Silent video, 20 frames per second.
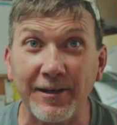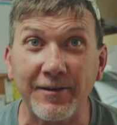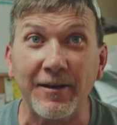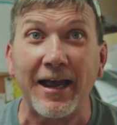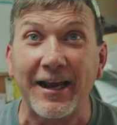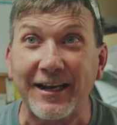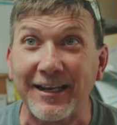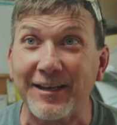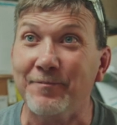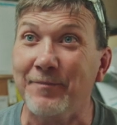
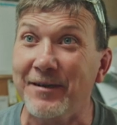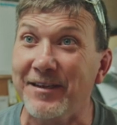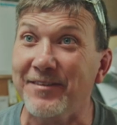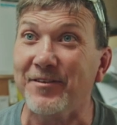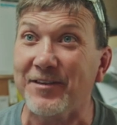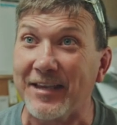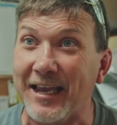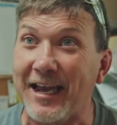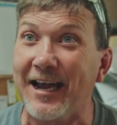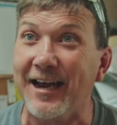can be
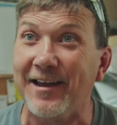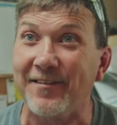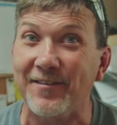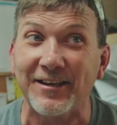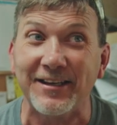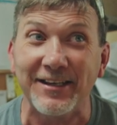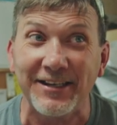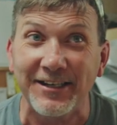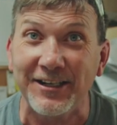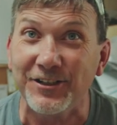the guy
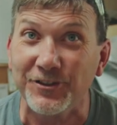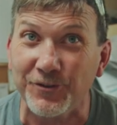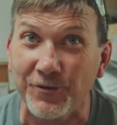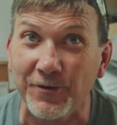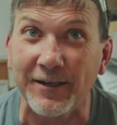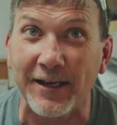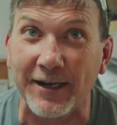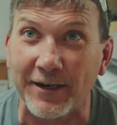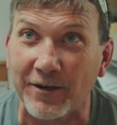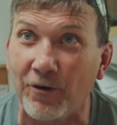that can get
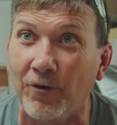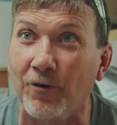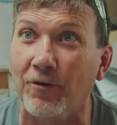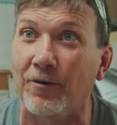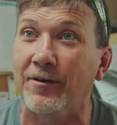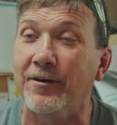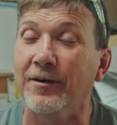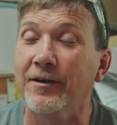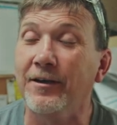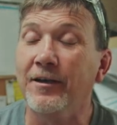you in that
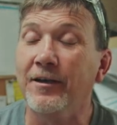car.